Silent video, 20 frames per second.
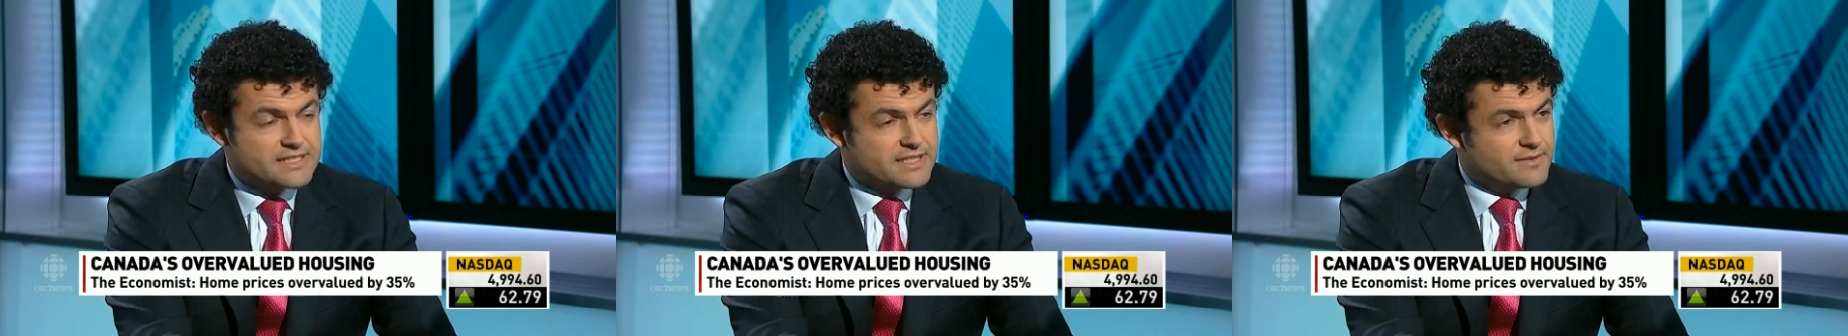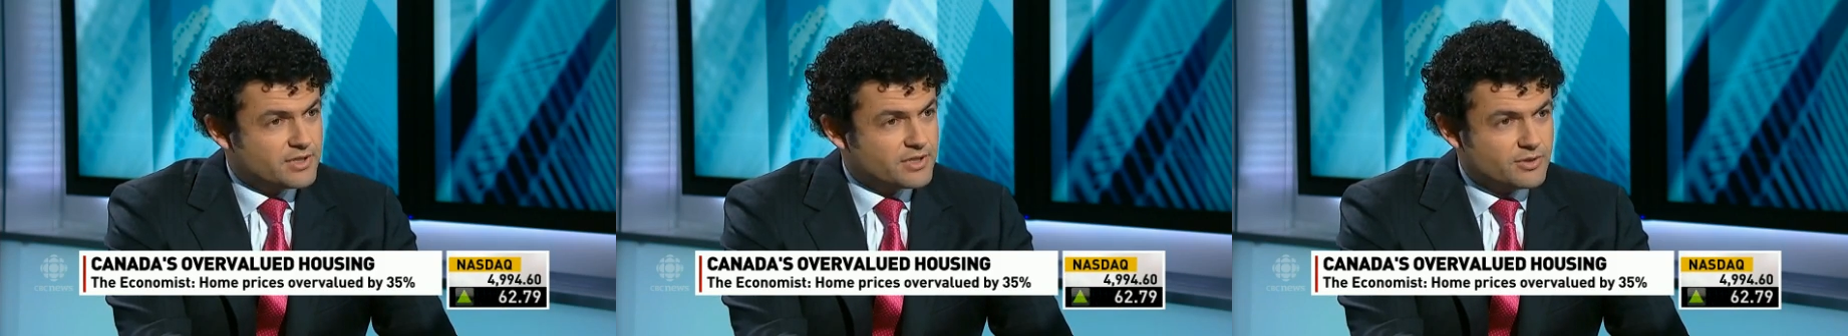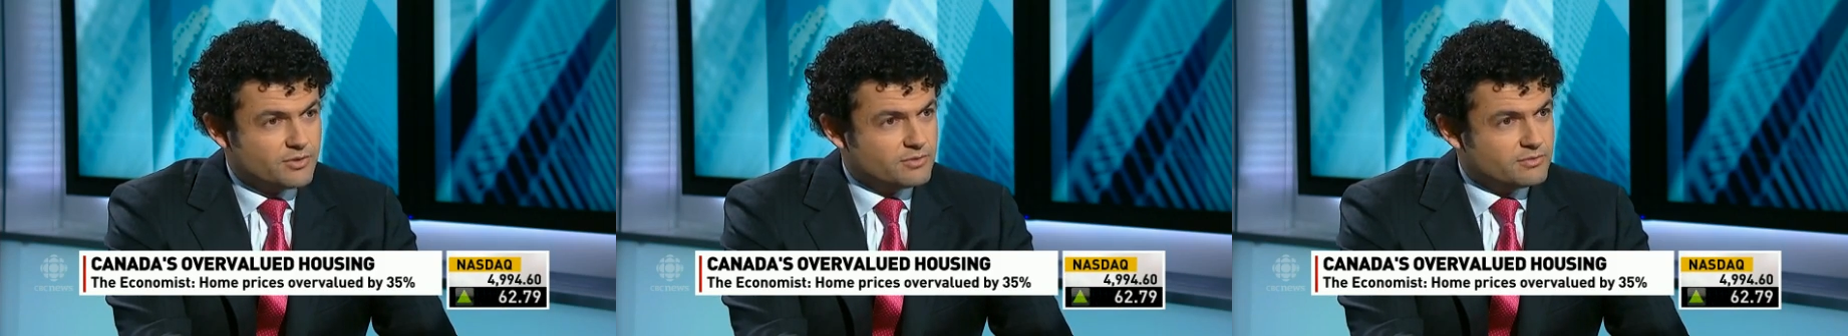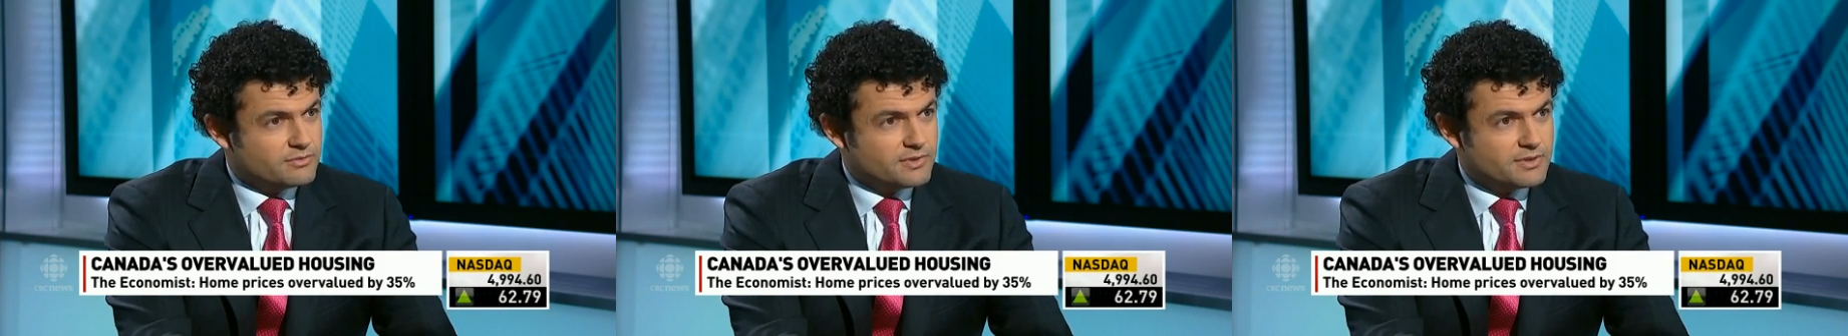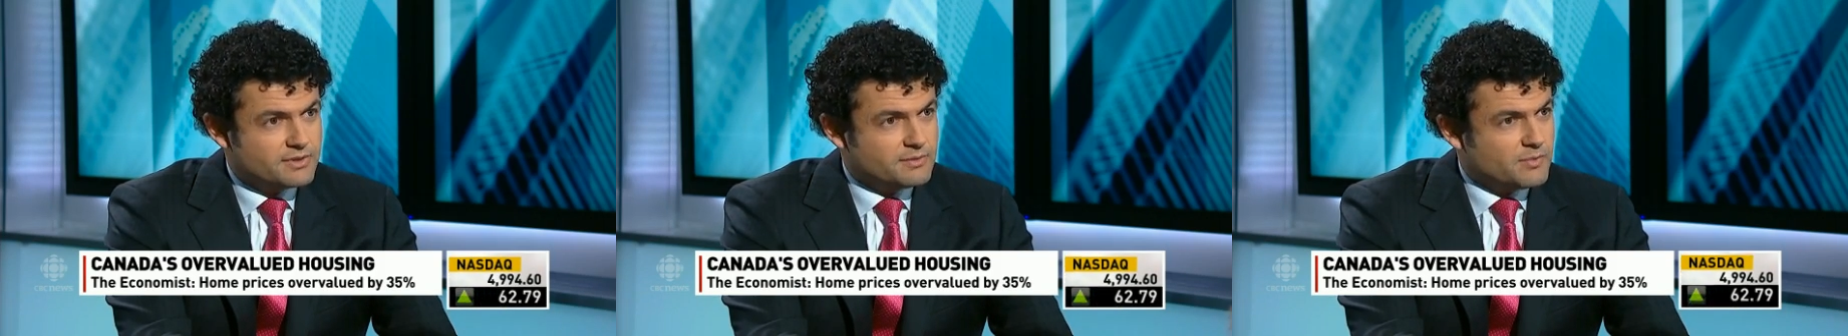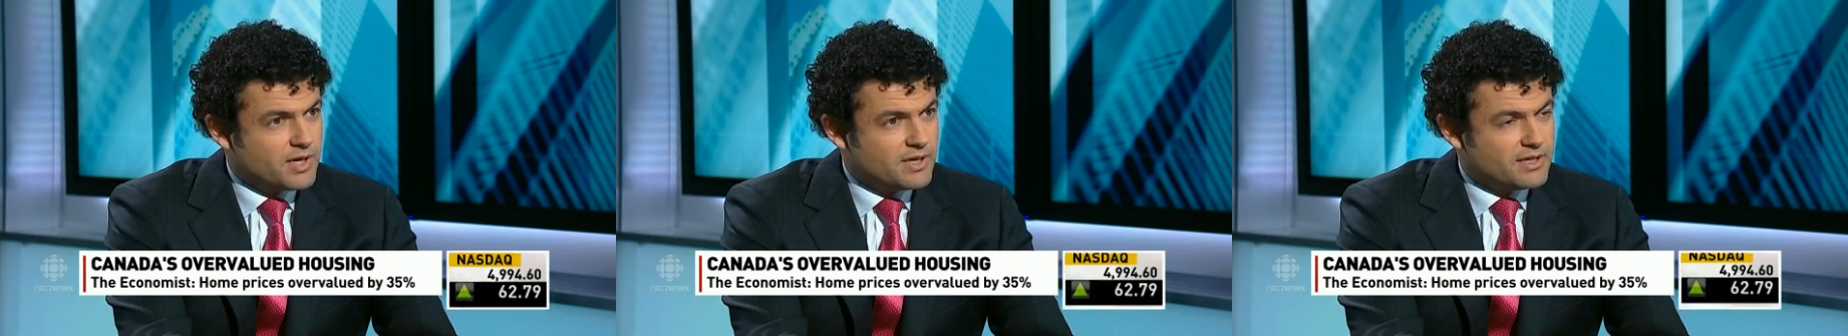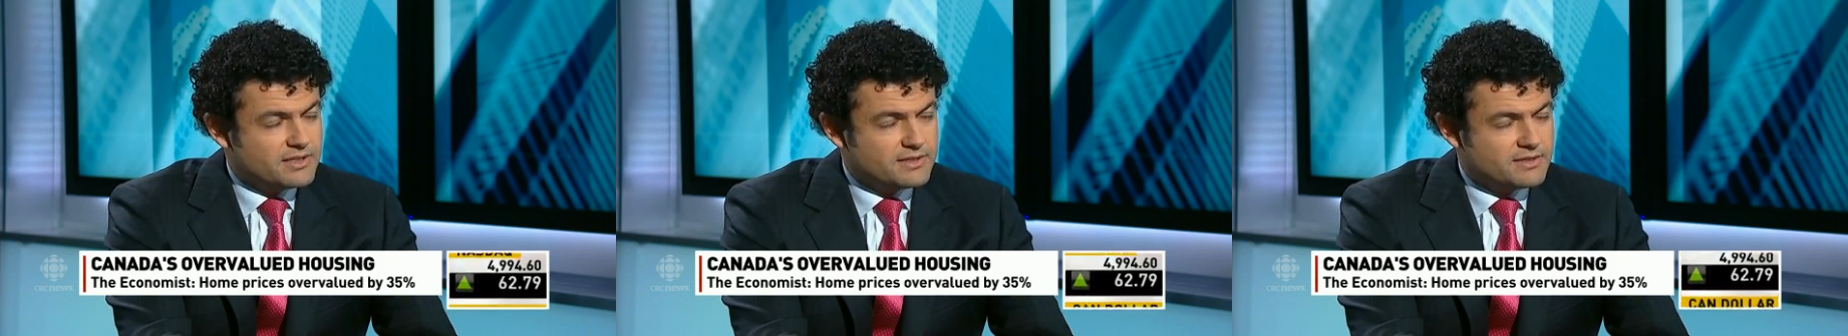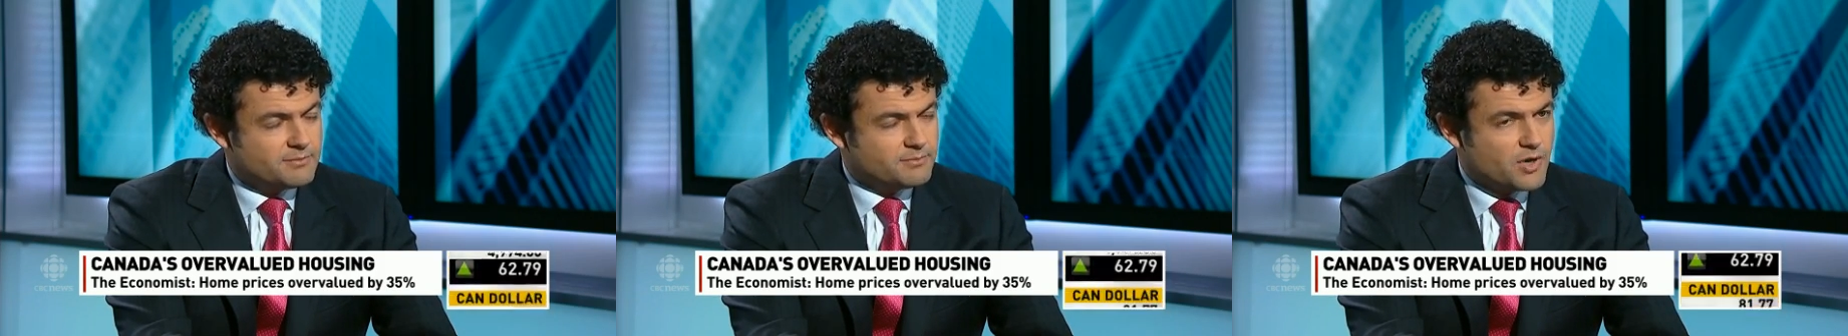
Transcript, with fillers: it's difficult. But the